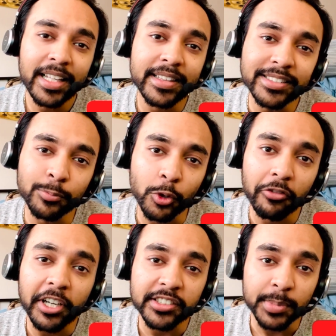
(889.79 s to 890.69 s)
This
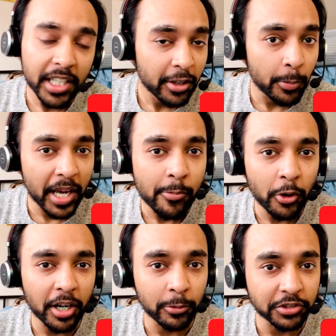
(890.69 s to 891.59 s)
motivates me to make
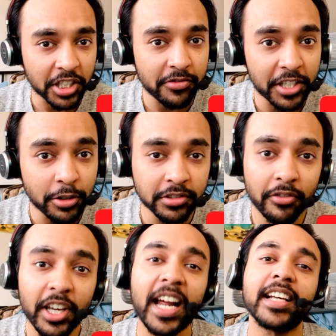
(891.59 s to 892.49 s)
more and more such videos
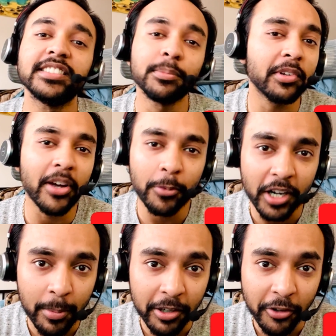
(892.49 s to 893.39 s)
where I can simplify
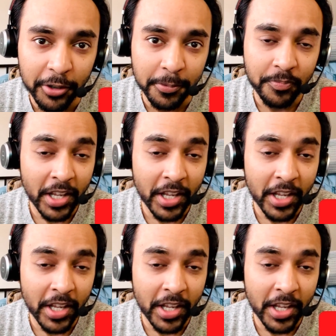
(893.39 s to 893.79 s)
programming for you.